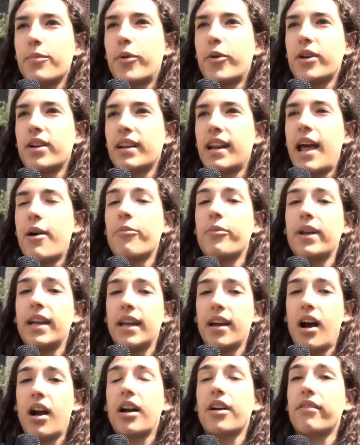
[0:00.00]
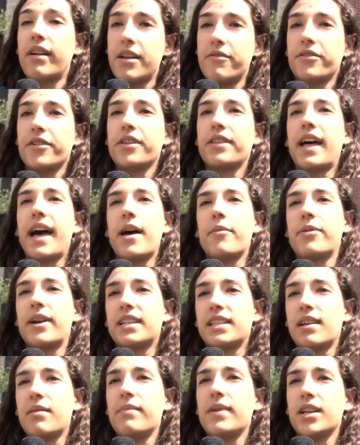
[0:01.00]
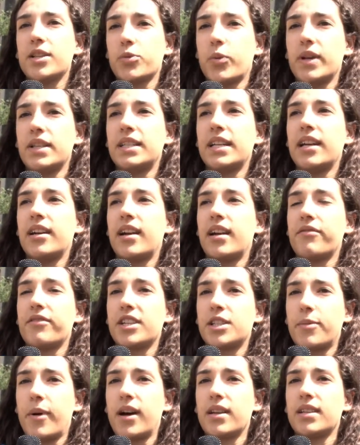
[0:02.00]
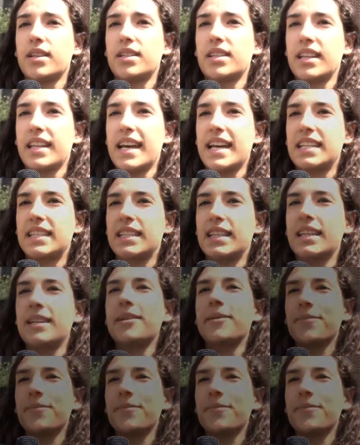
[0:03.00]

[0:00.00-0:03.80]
important, and we are grateful that President Mills was here and responded to this.